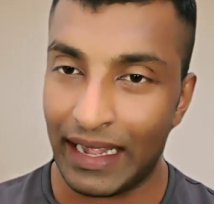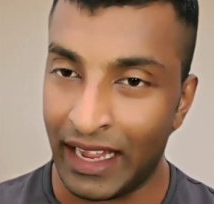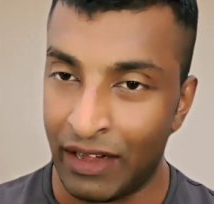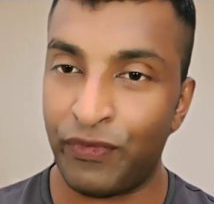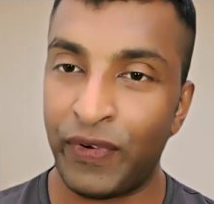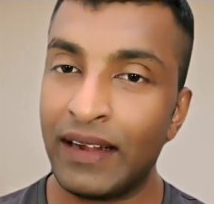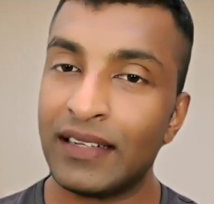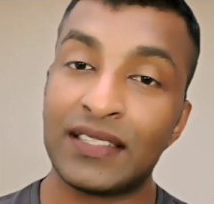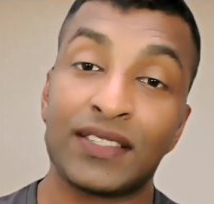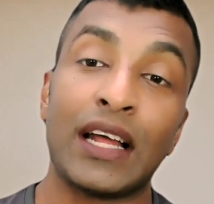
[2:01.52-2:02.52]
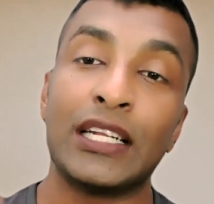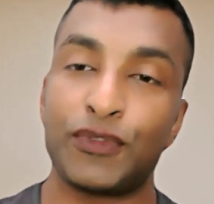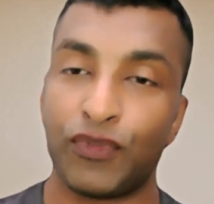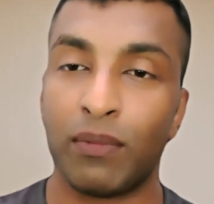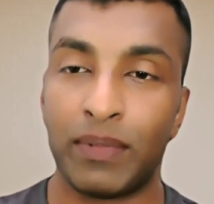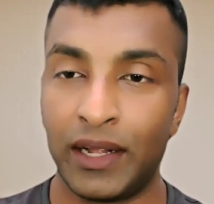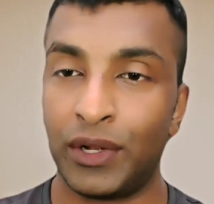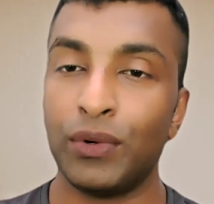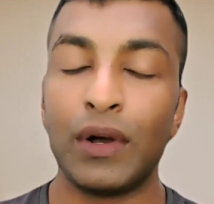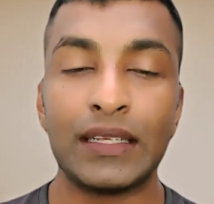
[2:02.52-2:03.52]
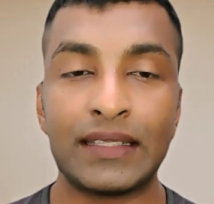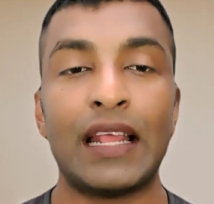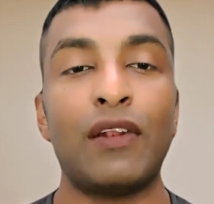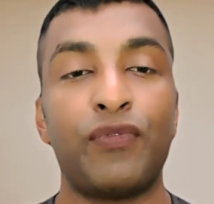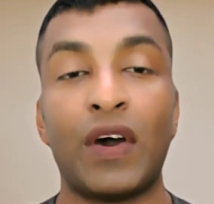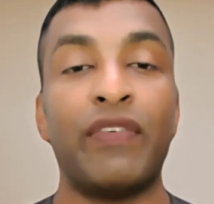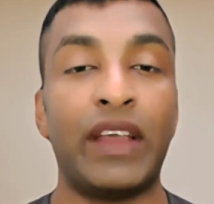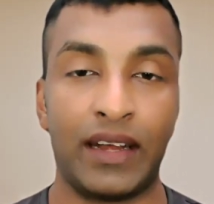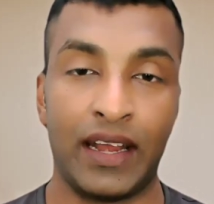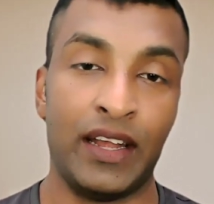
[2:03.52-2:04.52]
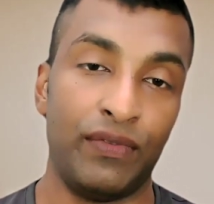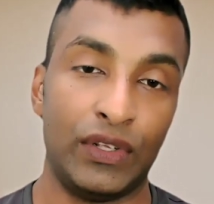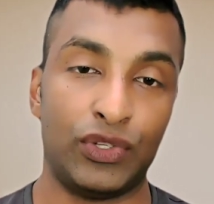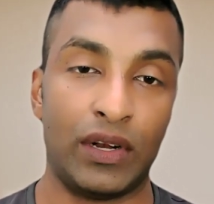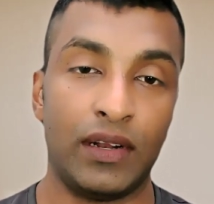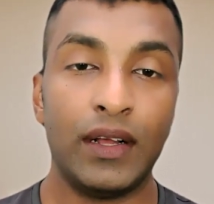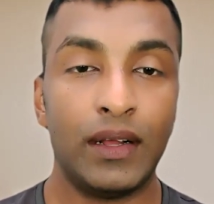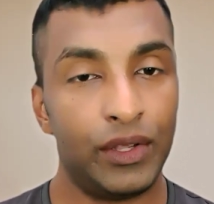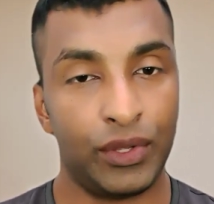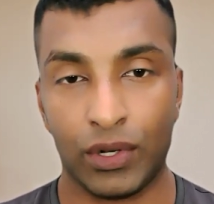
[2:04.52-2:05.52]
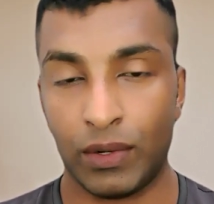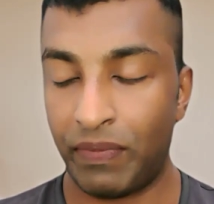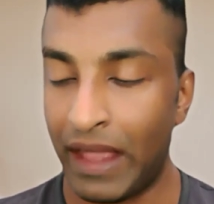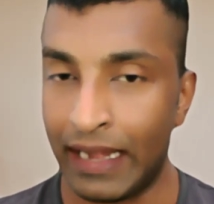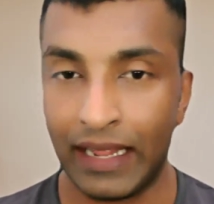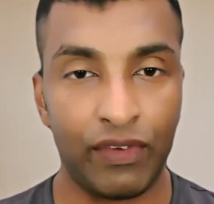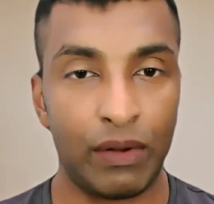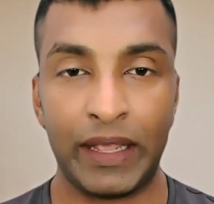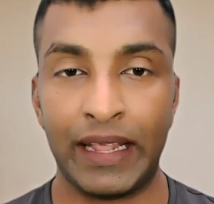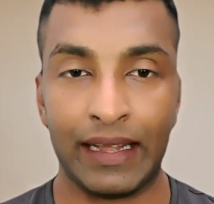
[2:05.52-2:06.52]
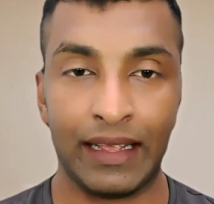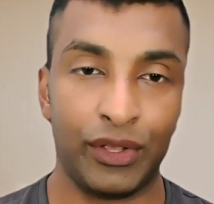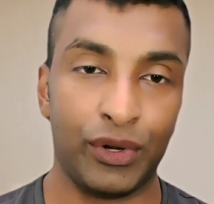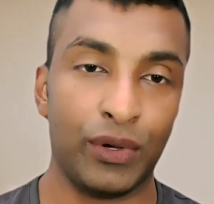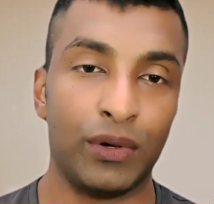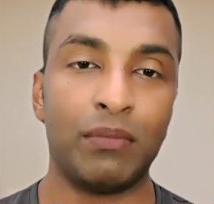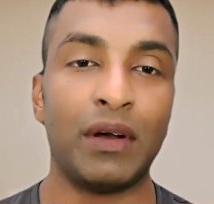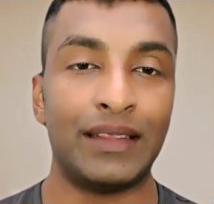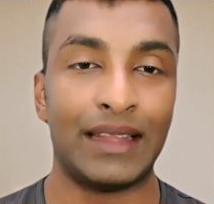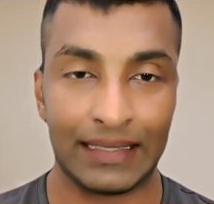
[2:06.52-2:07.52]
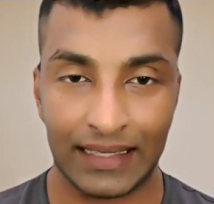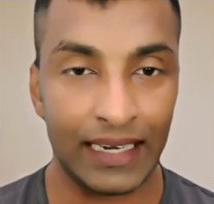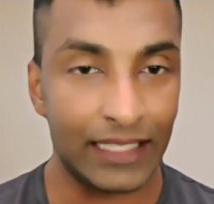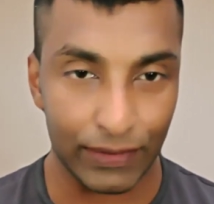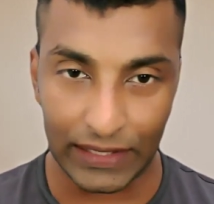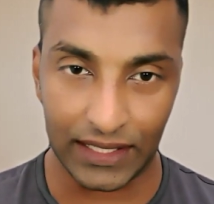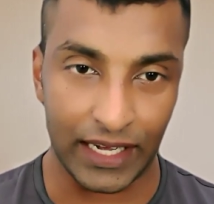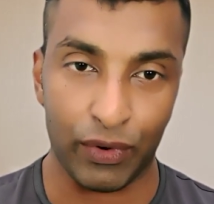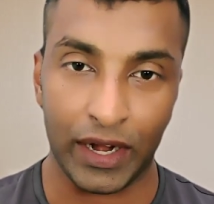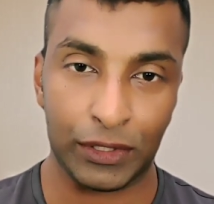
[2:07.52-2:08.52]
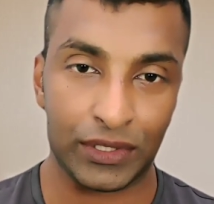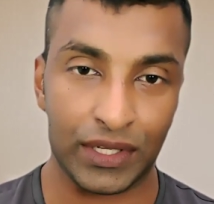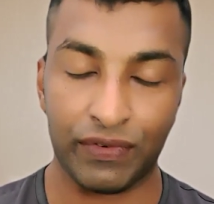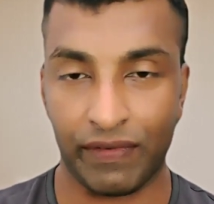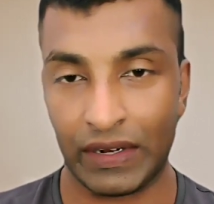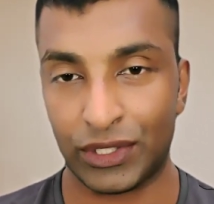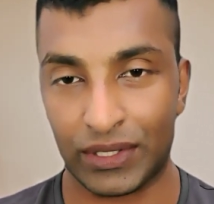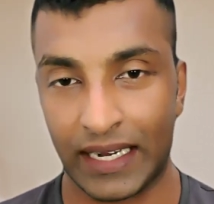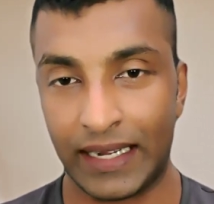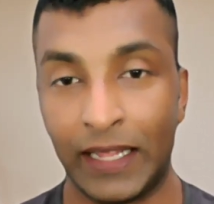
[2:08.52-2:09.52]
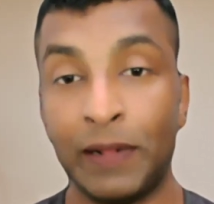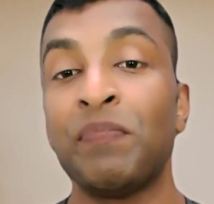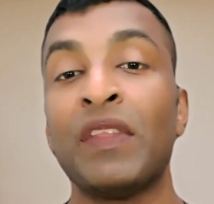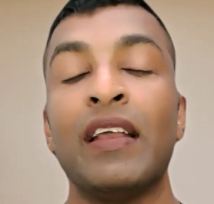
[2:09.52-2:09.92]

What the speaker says: infant is transformed into a self-aware individual, and he will be getting, that skills which is required to survive in society,